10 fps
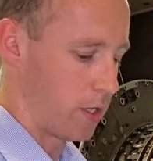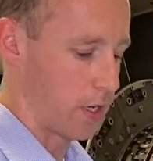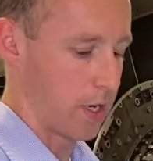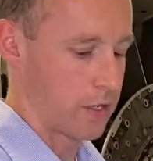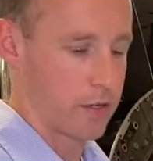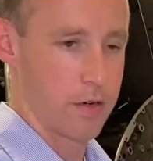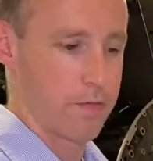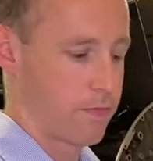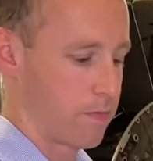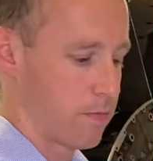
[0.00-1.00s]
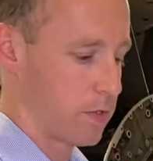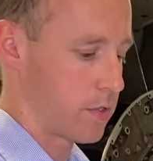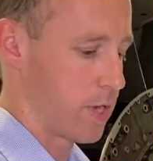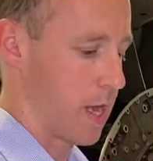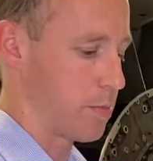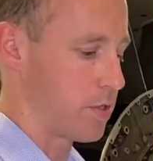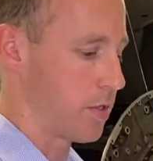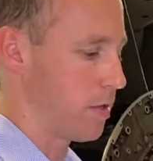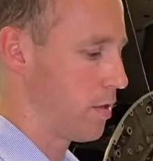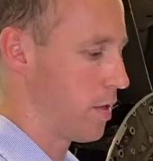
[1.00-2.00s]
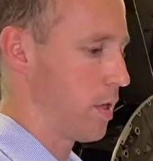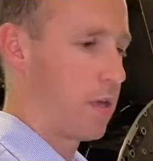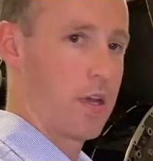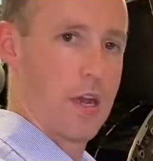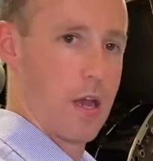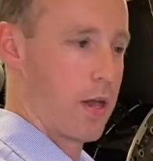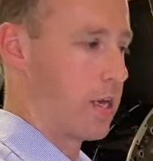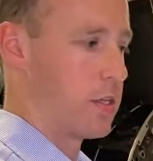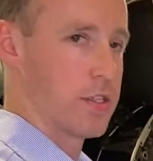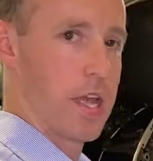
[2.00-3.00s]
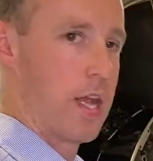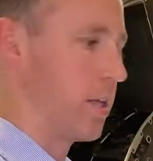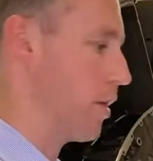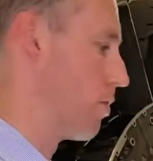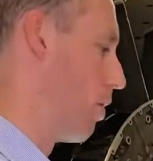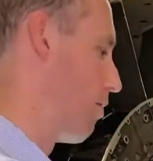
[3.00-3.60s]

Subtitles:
connector, snaps in, and now I can just hang this right